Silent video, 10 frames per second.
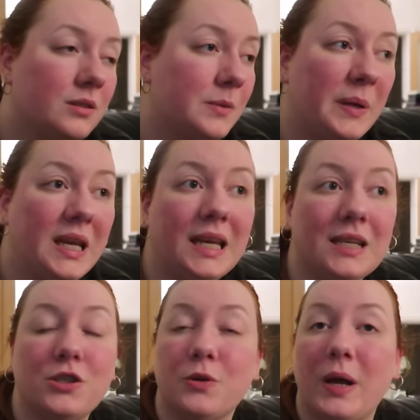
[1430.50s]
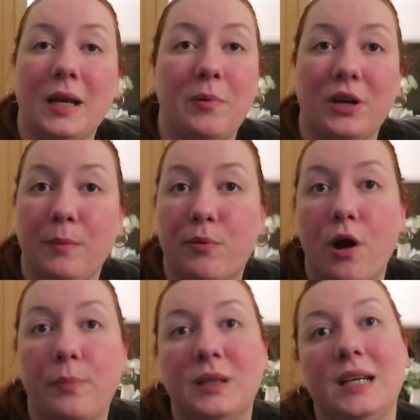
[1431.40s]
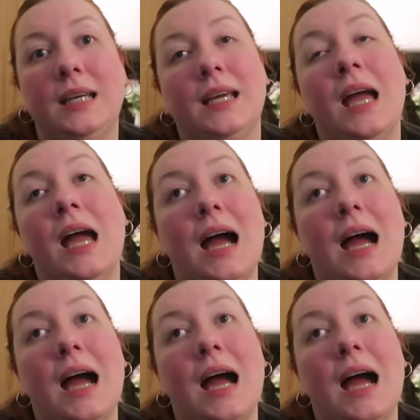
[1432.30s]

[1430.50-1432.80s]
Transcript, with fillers: speaking to anybody properly